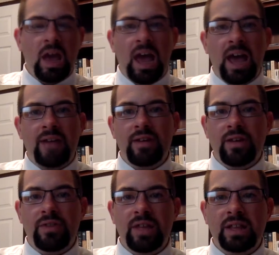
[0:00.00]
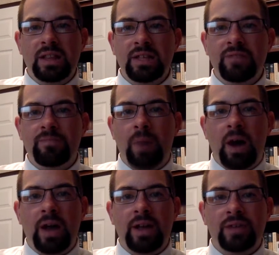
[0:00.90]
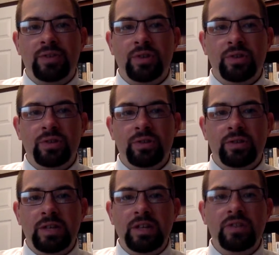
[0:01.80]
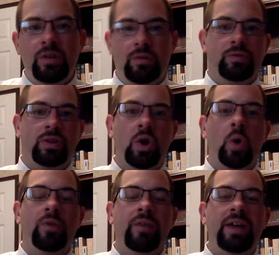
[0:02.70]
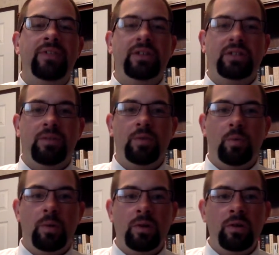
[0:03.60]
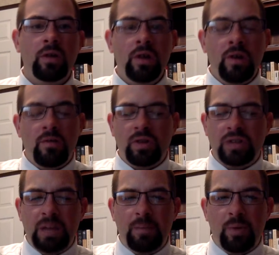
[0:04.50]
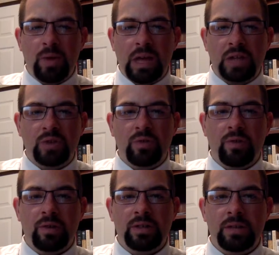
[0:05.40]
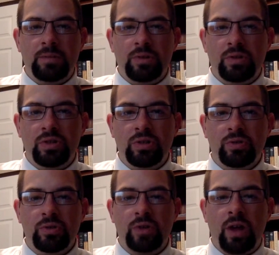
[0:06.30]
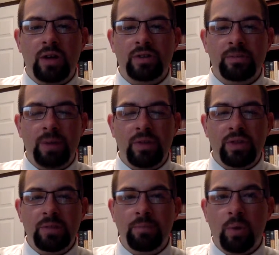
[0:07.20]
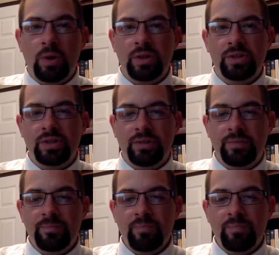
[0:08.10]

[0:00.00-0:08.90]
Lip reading: And they live by a certain ethos, a code of ethics, if you will. For example, the Council for Exceptional Children talks about the importance of